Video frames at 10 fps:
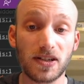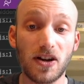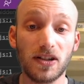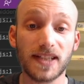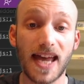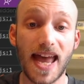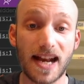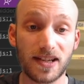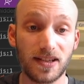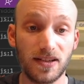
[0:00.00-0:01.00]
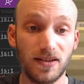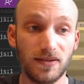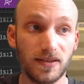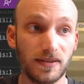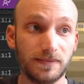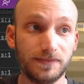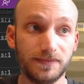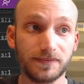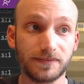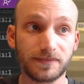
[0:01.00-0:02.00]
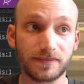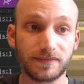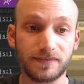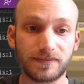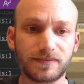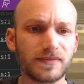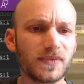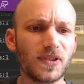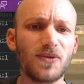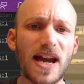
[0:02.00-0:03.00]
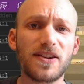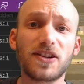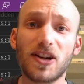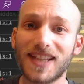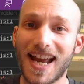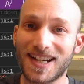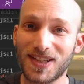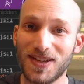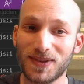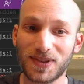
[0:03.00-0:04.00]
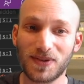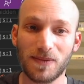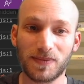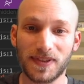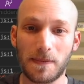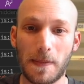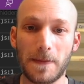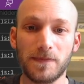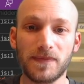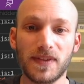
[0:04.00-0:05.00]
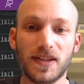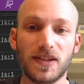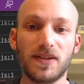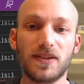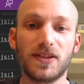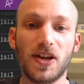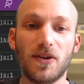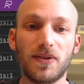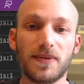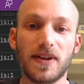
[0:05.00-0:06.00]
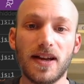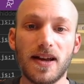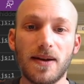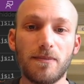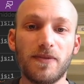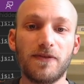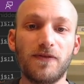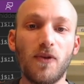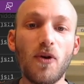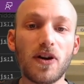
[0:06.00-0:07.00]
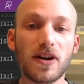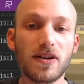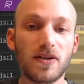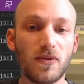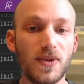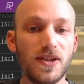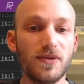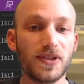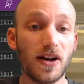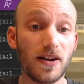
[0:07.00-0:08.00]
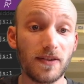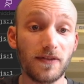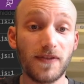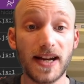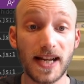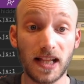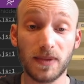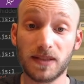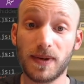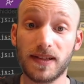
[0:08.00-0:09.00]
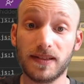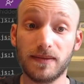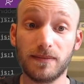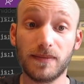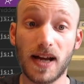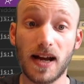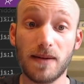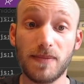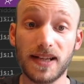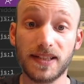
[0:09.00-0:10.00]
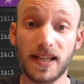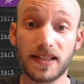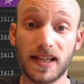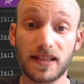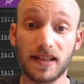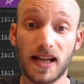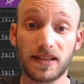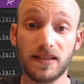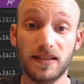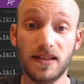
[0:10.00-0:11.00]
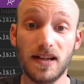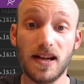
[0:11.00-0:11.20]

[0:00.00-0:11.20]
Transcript: called execute, rather called execute script. So before we use our find elements by CSS Selector,